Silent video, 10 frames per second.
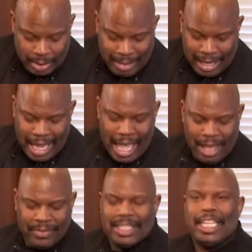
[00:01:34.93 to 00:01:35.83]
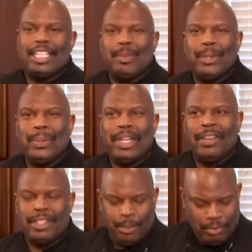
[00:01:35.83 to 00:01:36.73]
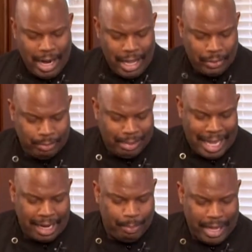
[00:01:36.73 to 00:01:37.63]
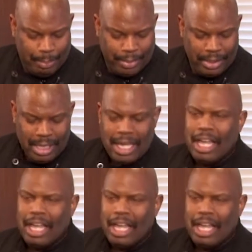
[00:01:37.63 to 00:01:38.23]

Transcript: about a half a teaspoon of some ground black pepper,